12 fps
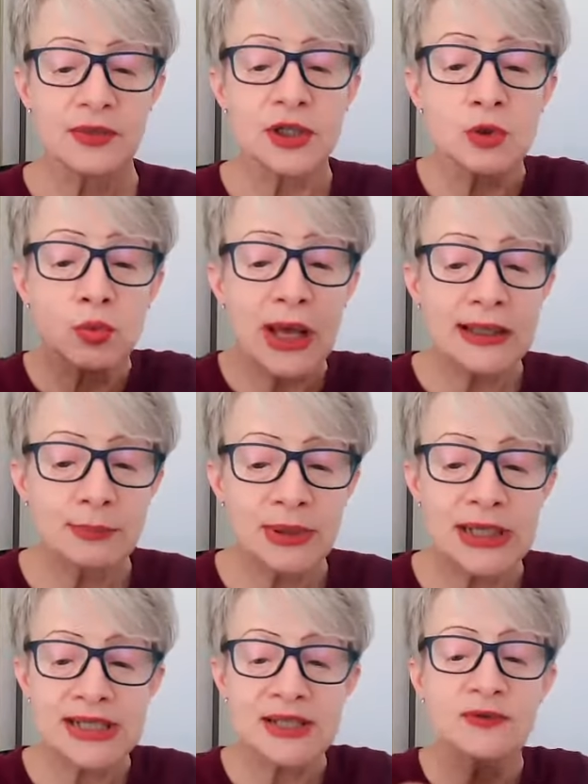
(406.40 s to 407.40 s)
the dwelling
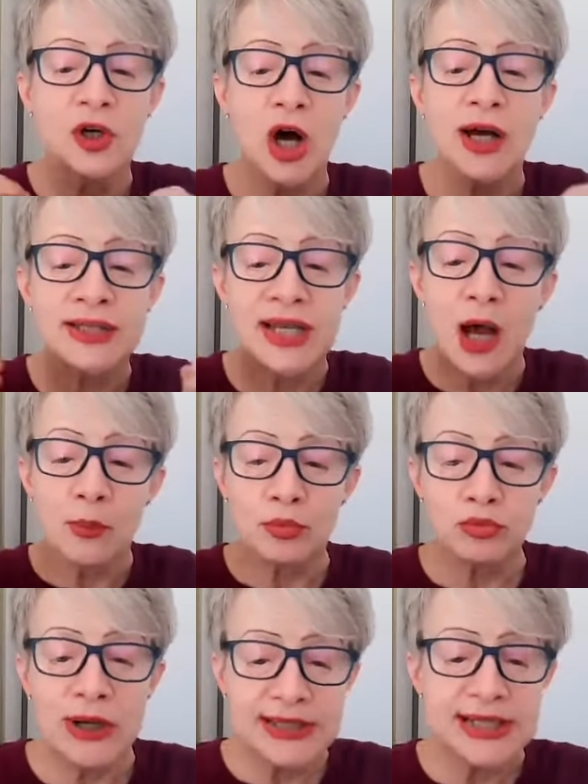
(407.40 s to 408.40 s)
place of God's
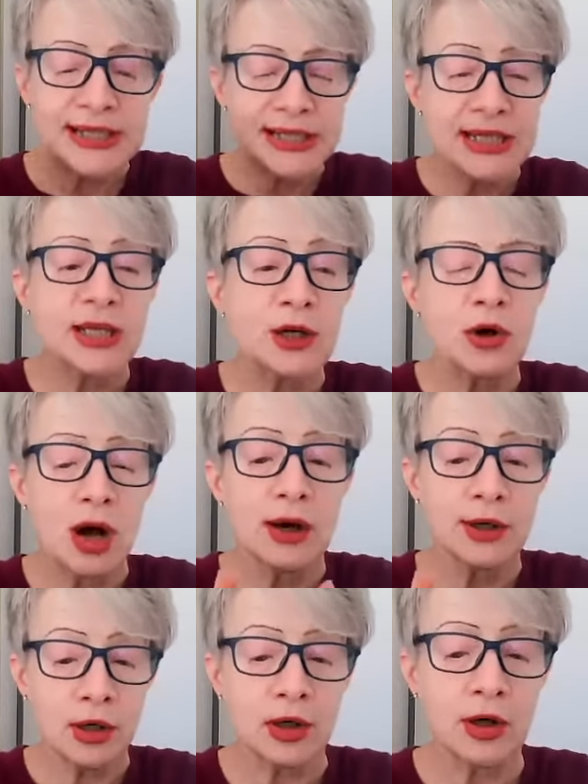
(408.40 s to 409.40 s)
presence here
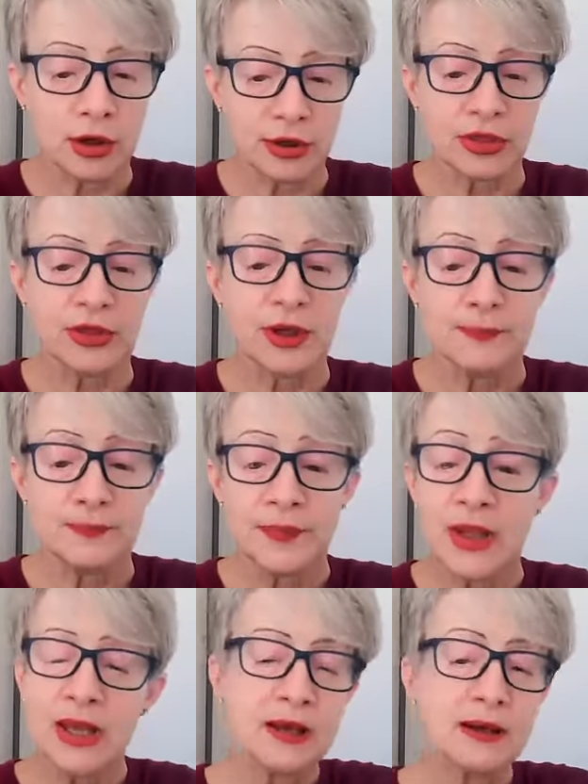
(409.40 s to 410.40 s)
on earth.
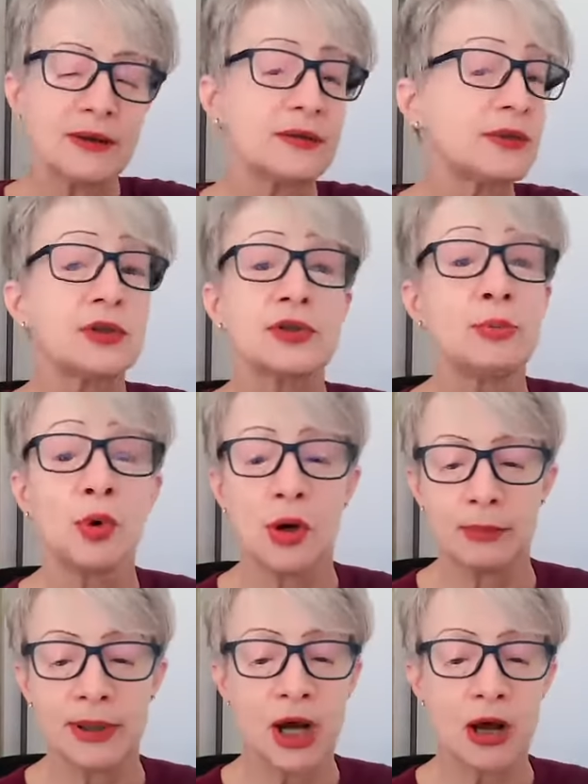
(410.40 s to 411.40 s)
There's
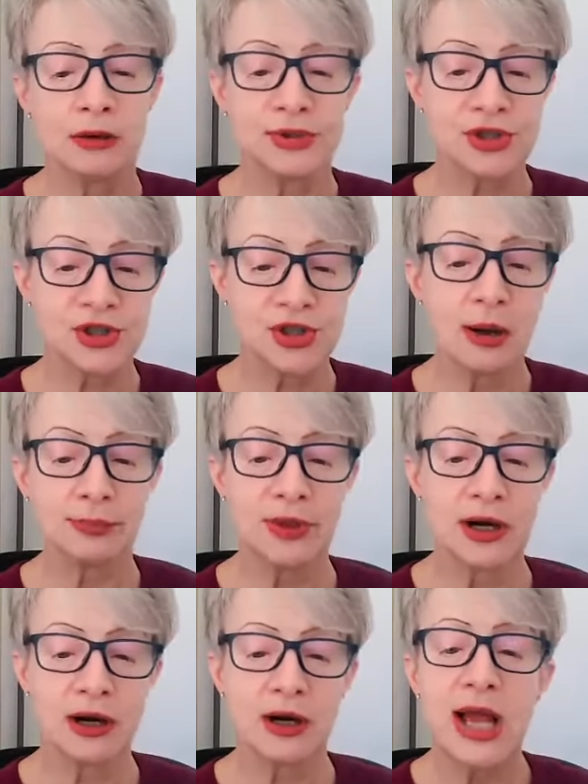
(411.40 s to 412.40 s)
more, but I'll stop
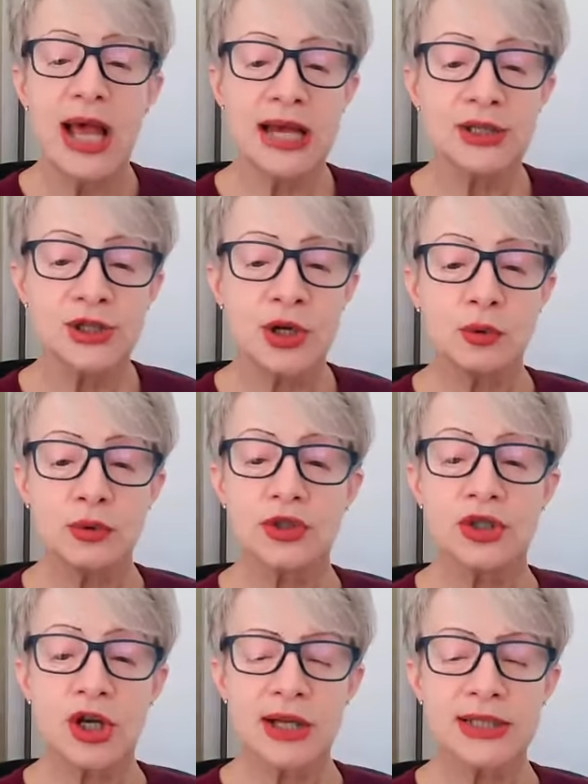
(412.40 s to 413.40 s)
there. And so
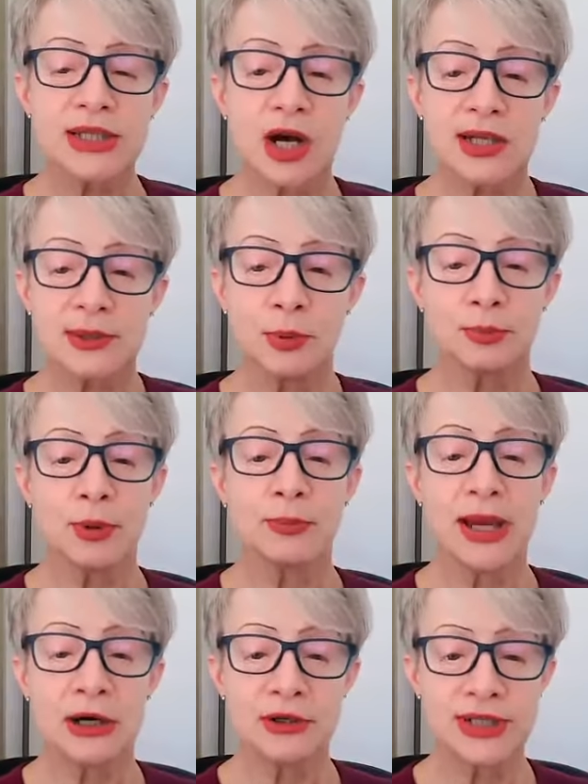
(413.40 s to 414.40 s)
John's gospel
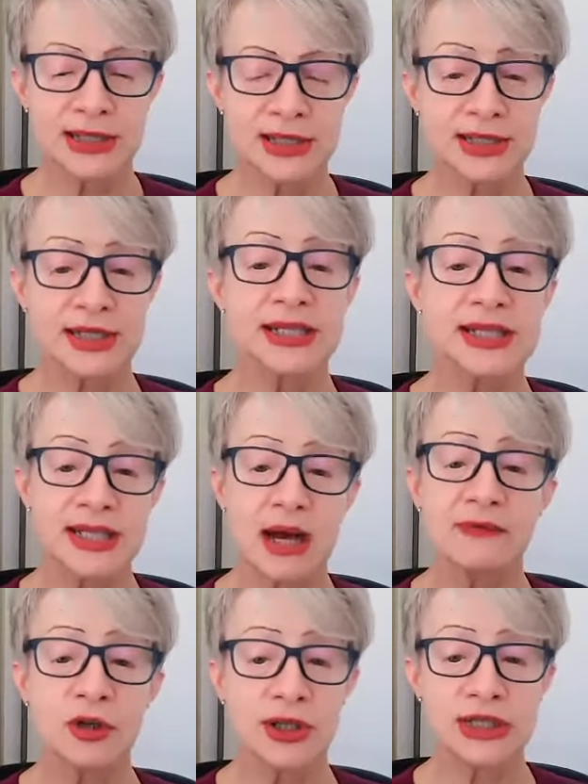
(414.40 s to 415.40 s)
prepares us to
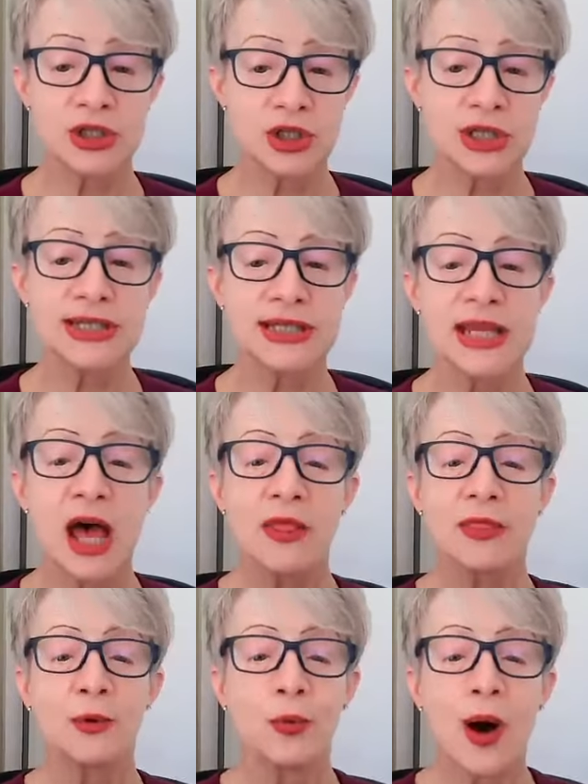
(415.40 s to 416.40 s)
discover in Jesus
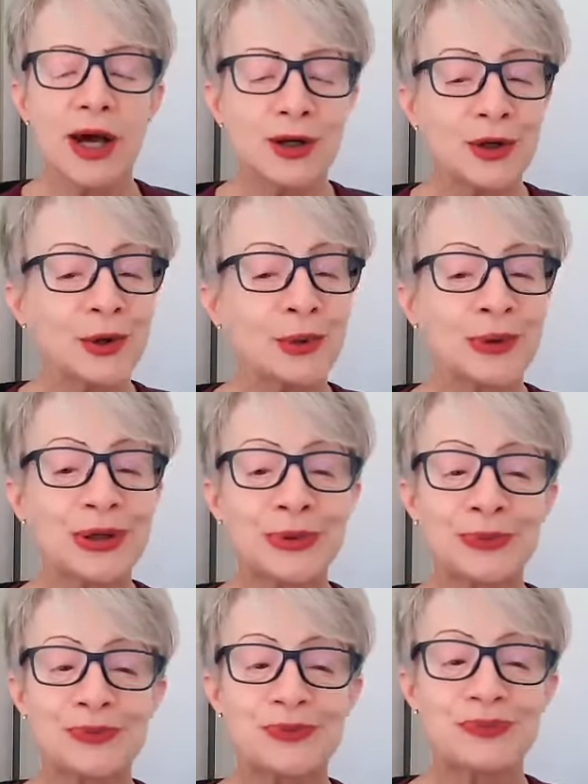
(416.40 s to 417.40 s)
the one who
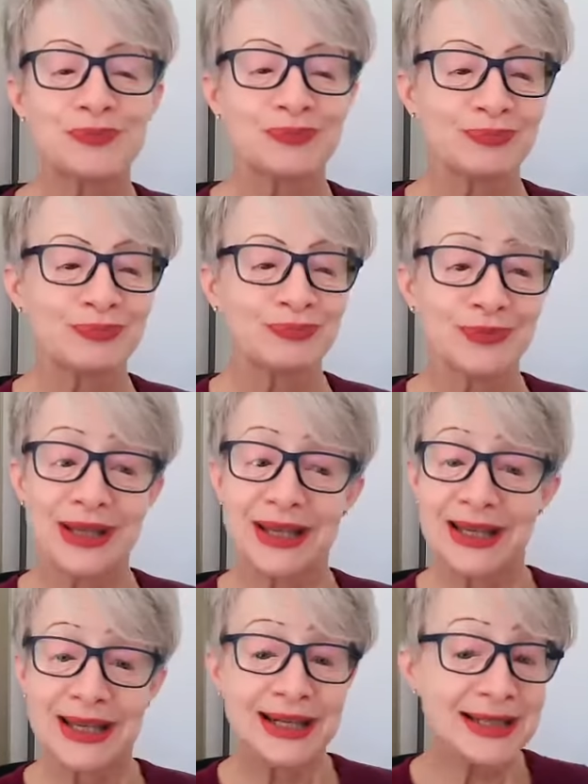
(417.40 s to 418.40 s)
will
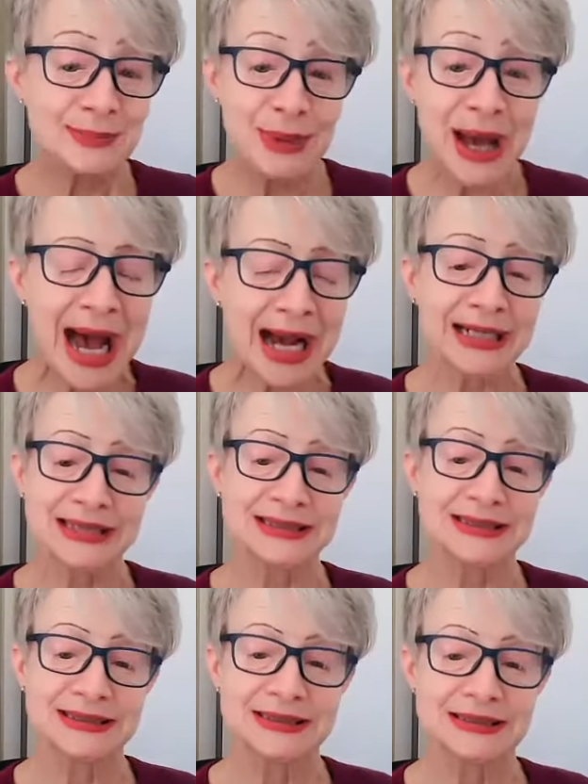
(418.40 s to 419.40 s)
get us
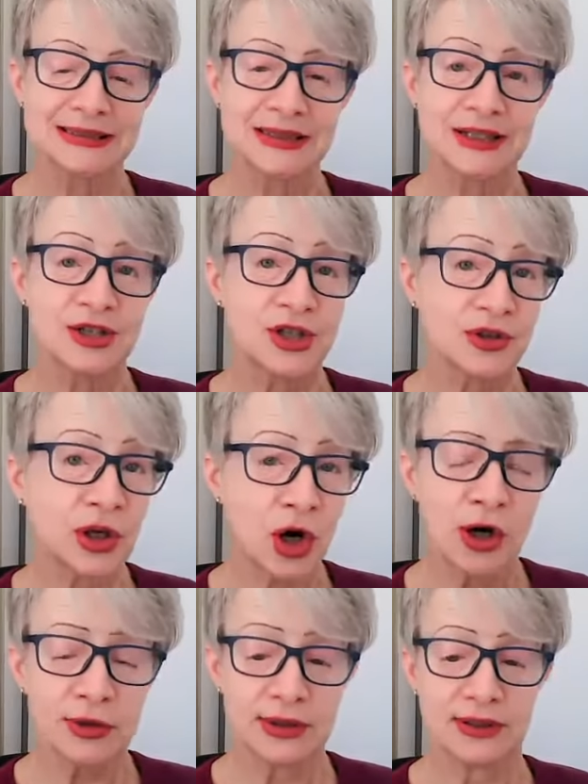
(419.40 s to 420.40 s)
back to the
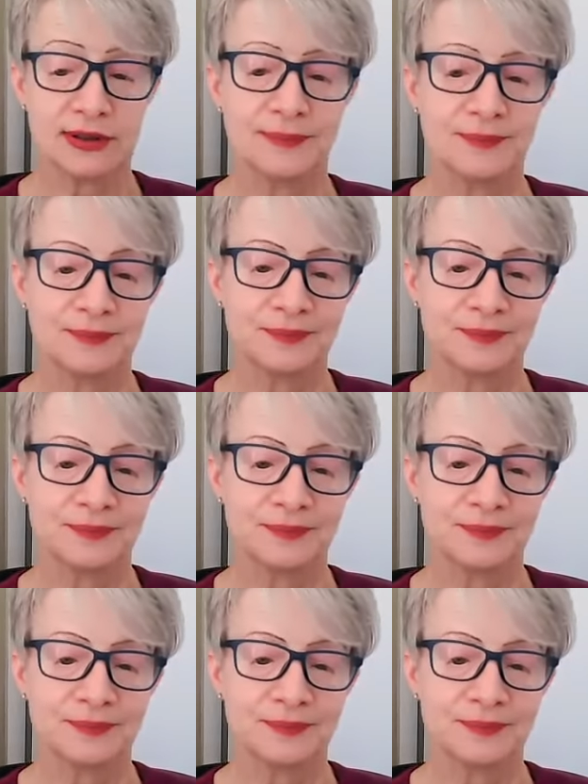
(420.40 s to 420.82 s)
garden,